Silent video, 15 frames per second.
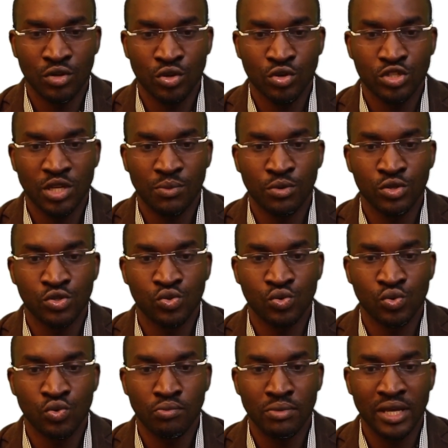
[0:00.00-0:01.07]
are not supposed
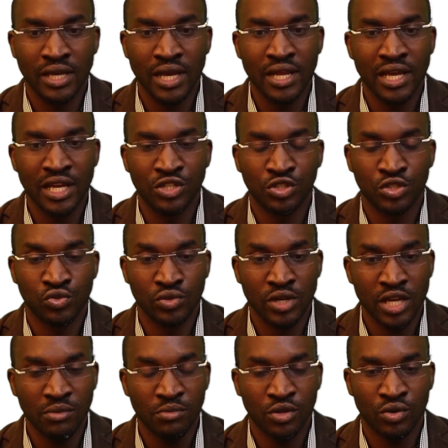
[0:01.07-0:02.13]
to make any entry
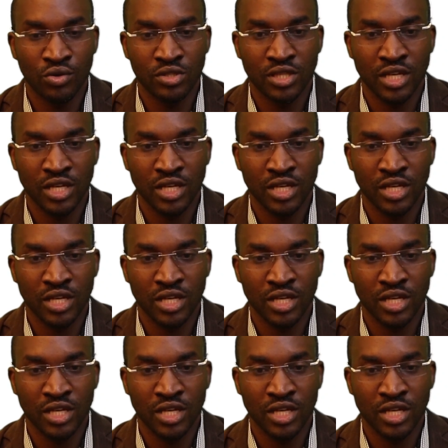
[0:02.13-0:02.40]
today because